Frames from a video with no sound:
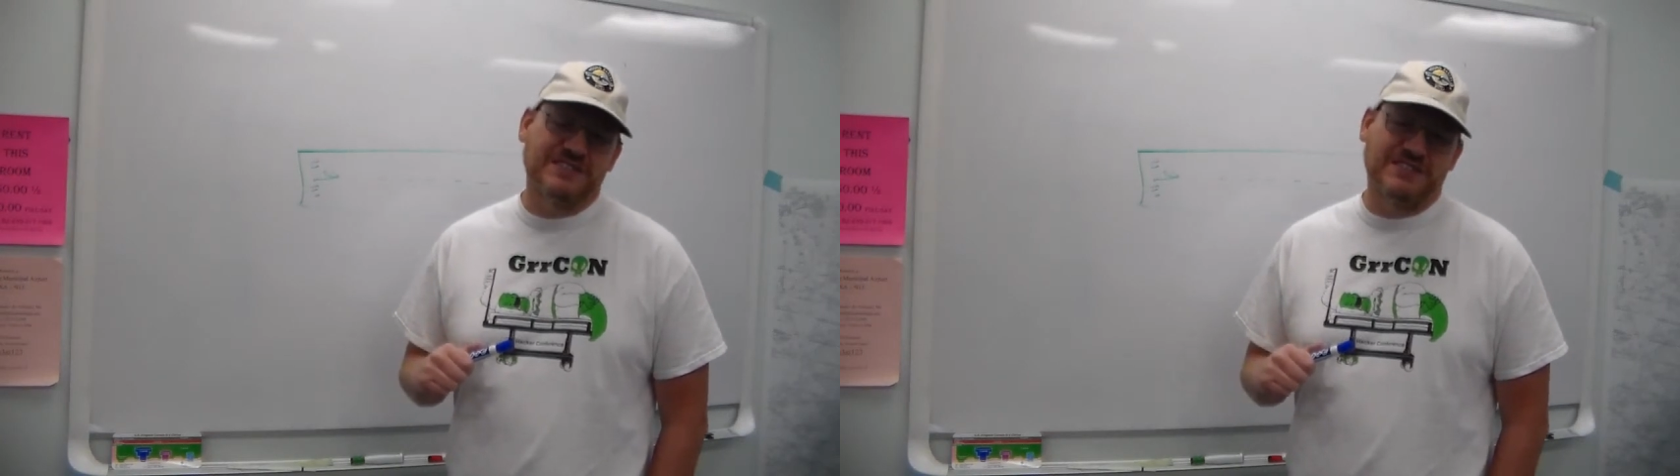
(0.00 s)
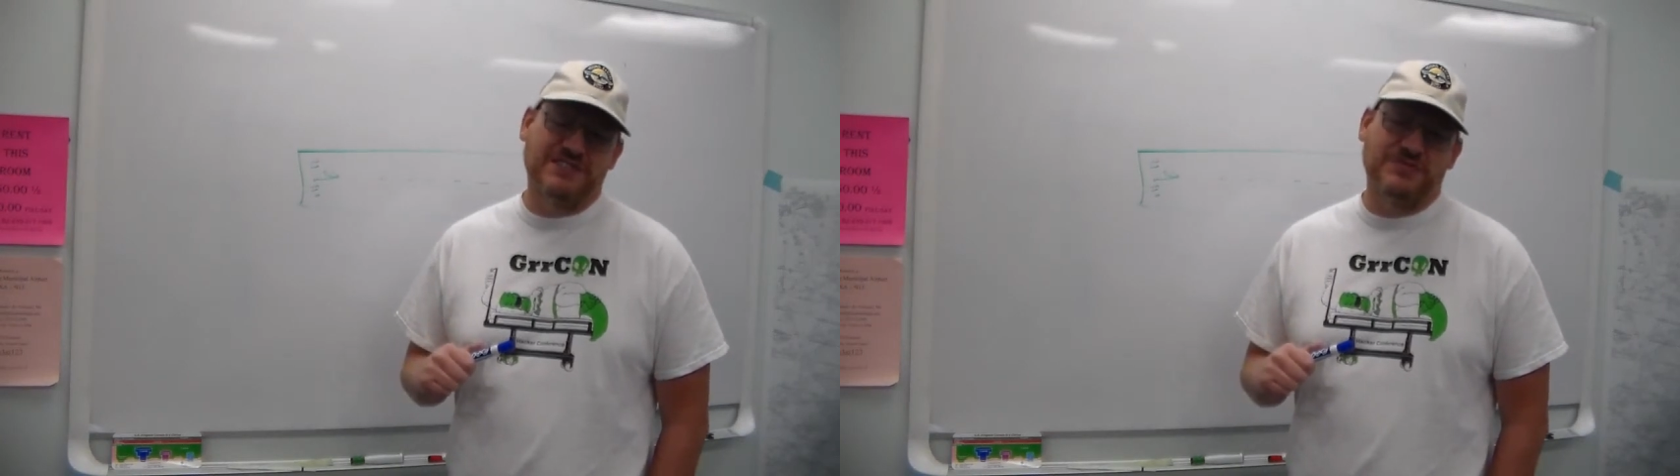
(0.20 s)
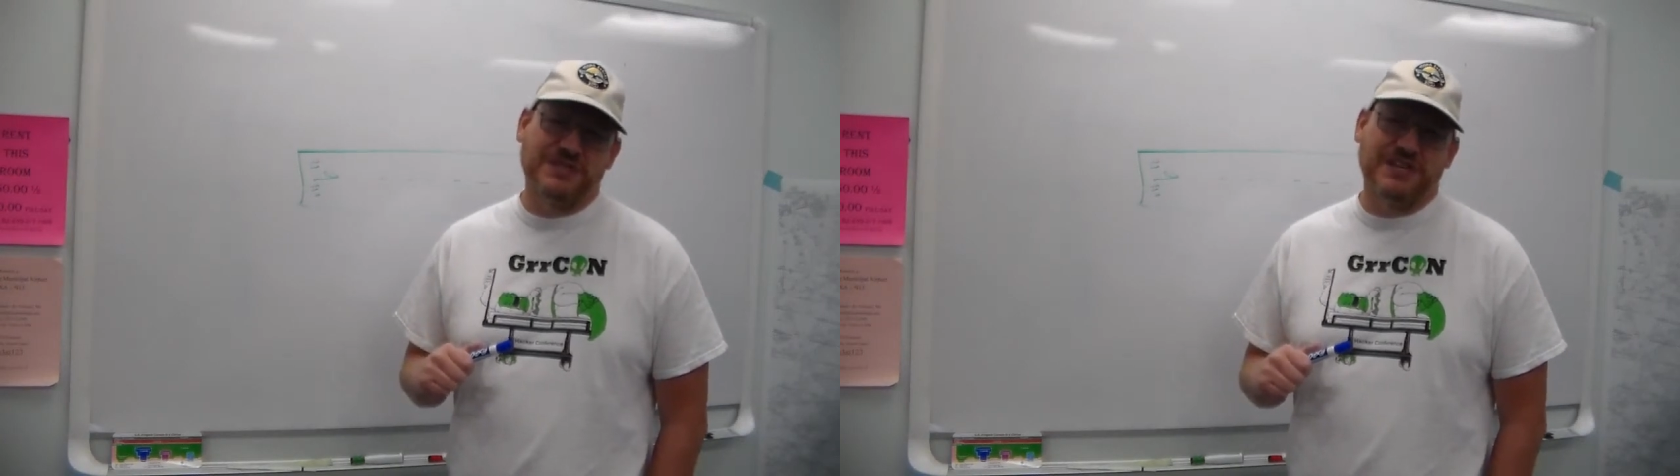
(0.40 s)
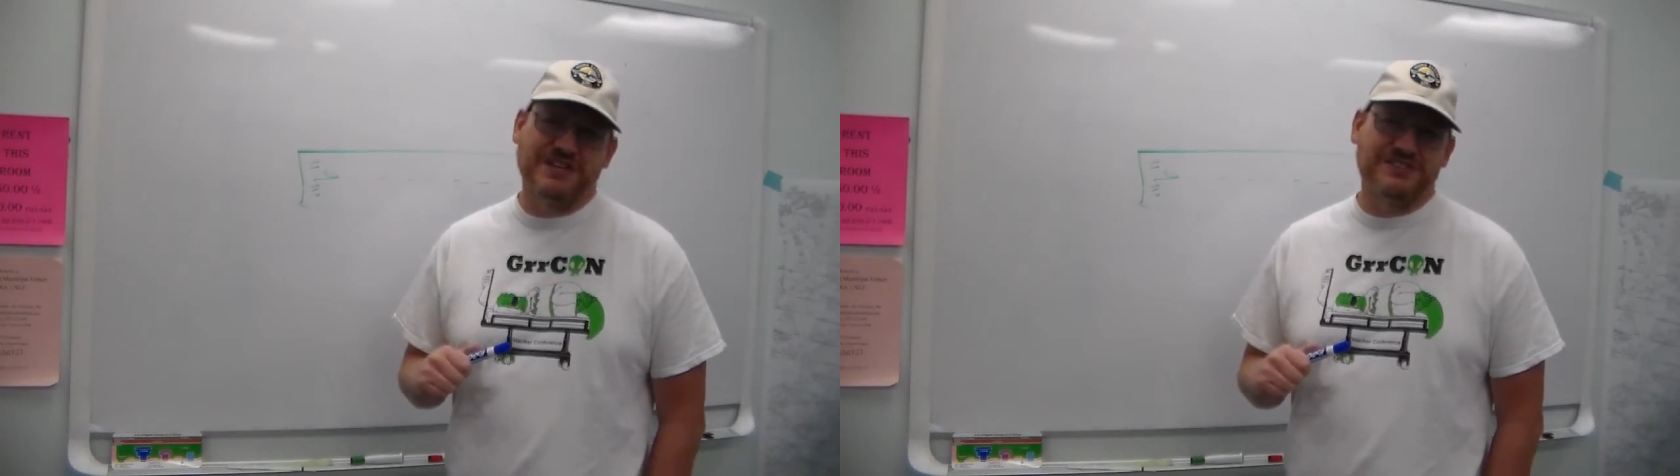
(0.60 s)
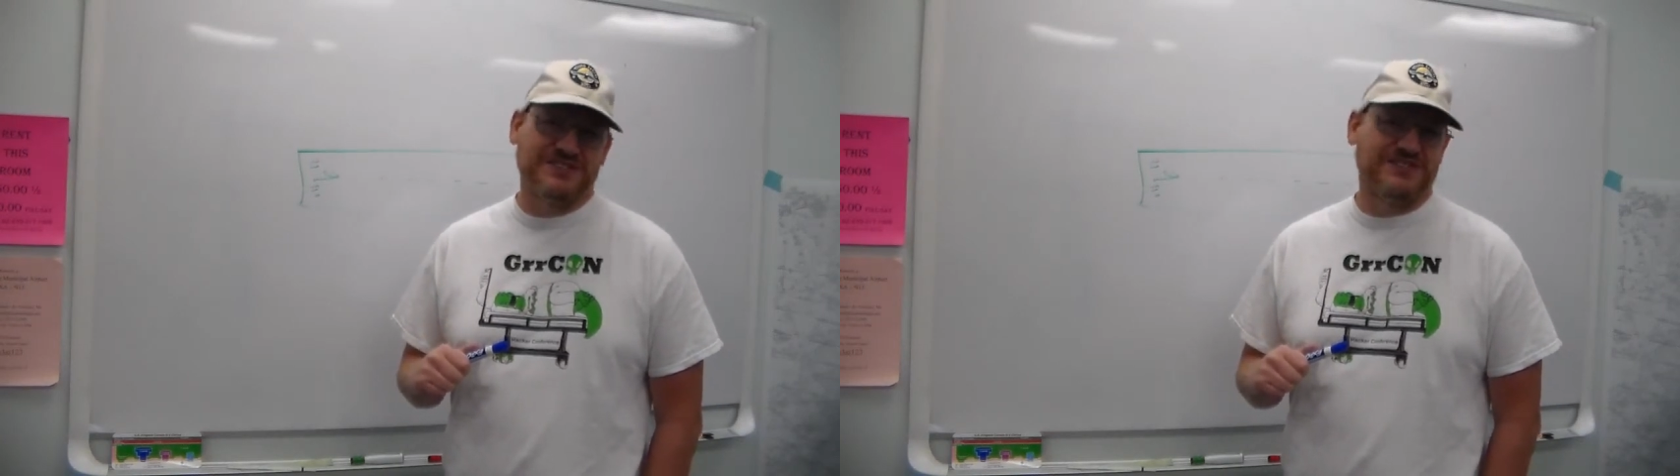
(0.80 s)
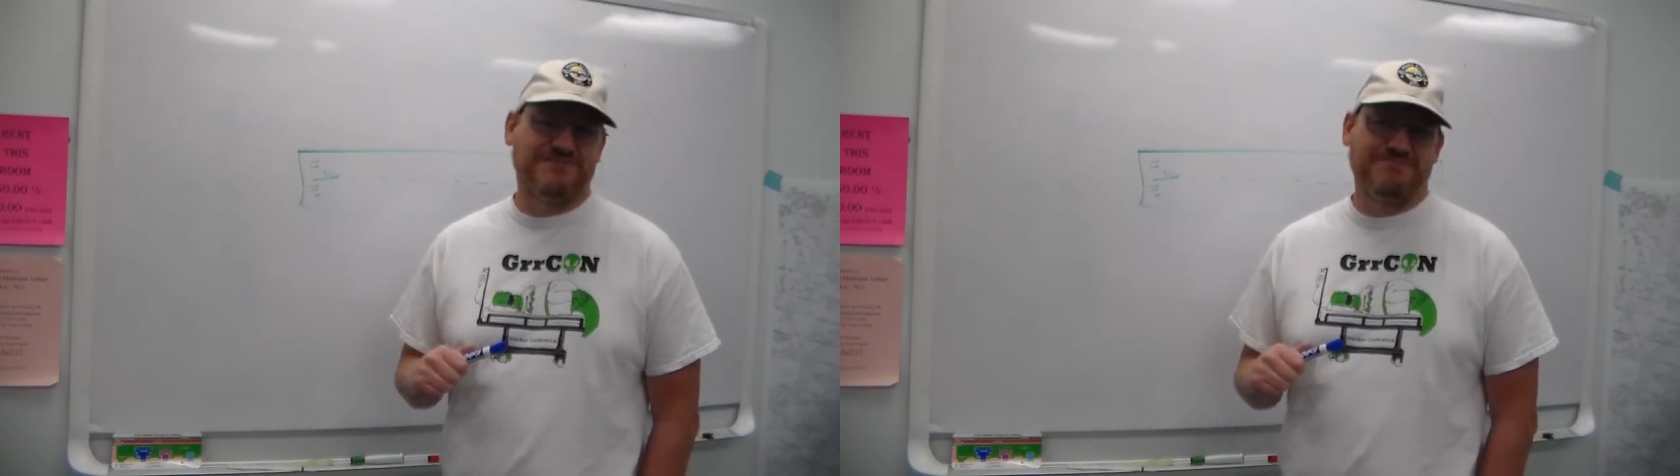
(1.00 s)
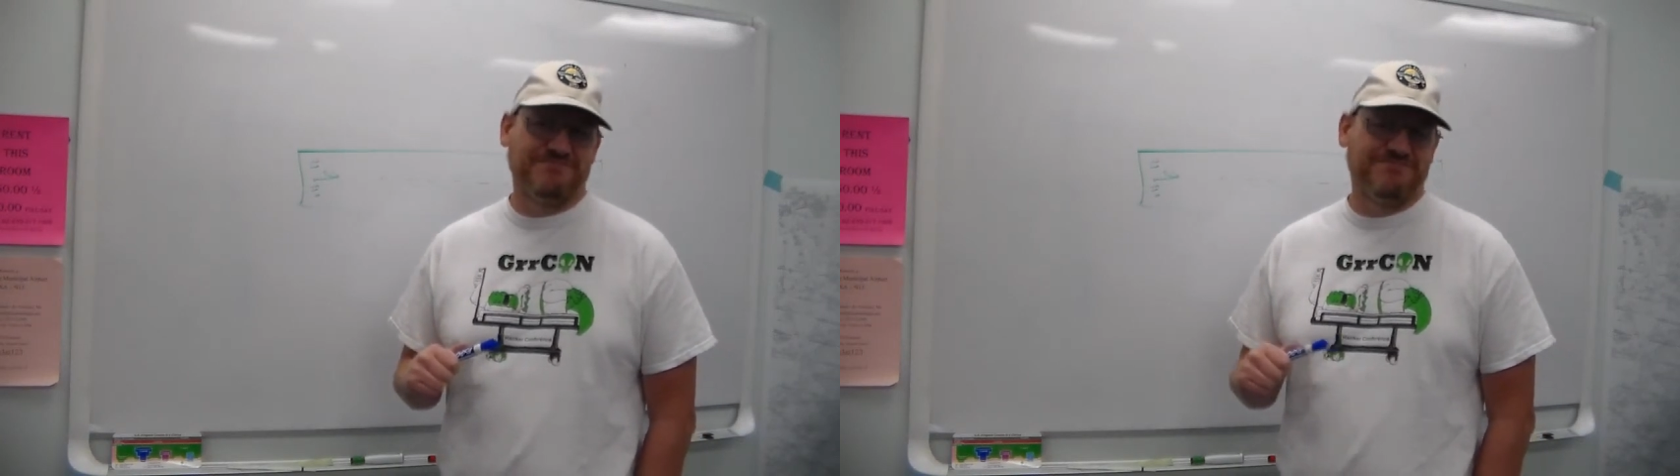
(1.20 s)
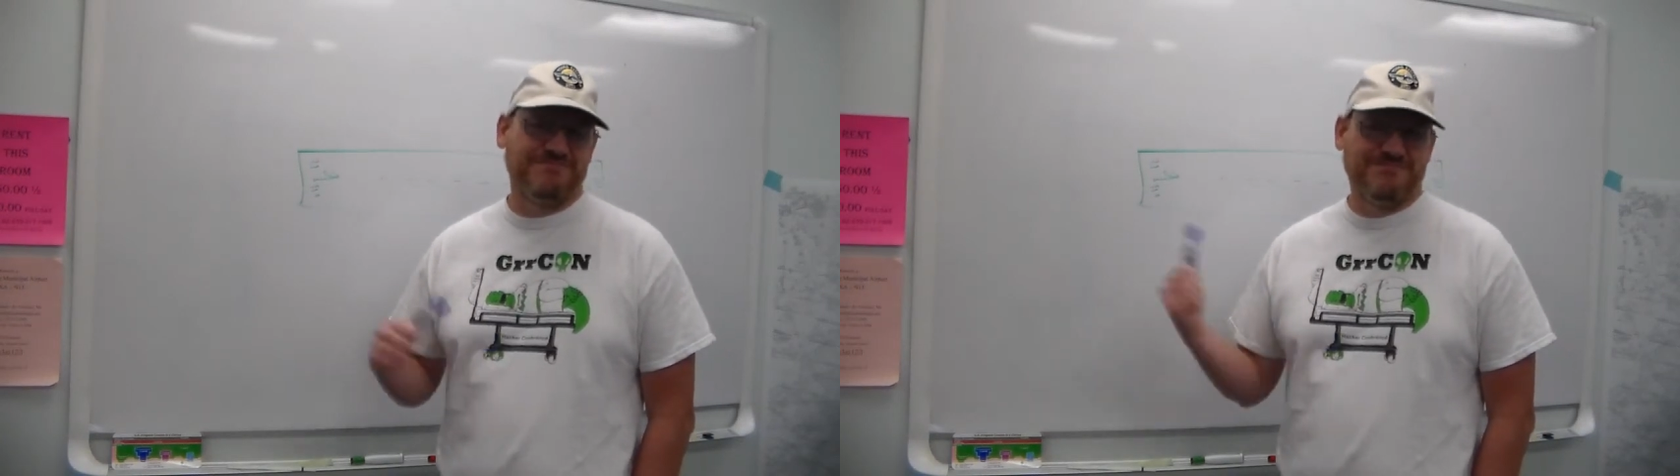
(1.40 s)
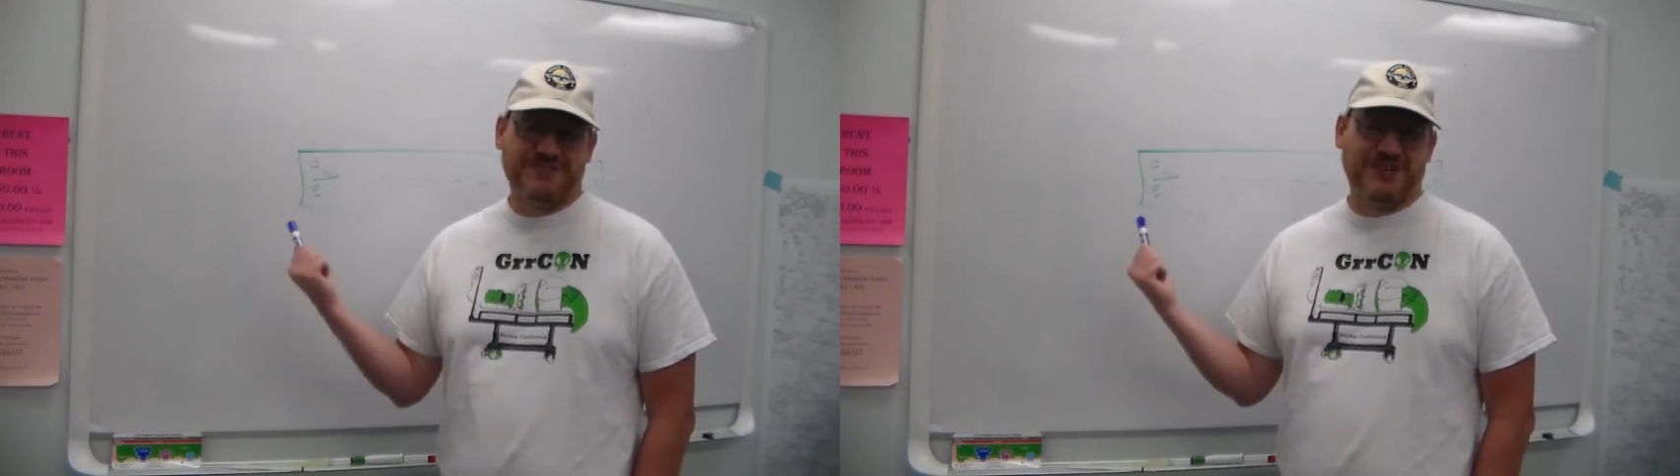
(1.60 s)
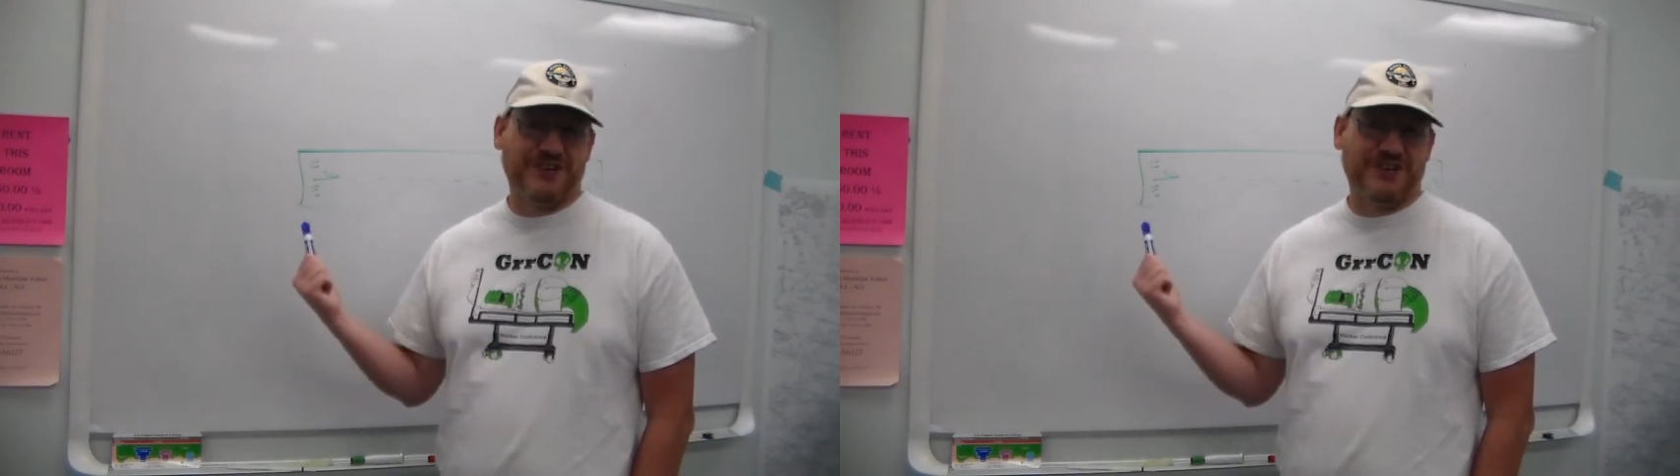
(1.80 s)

just because they're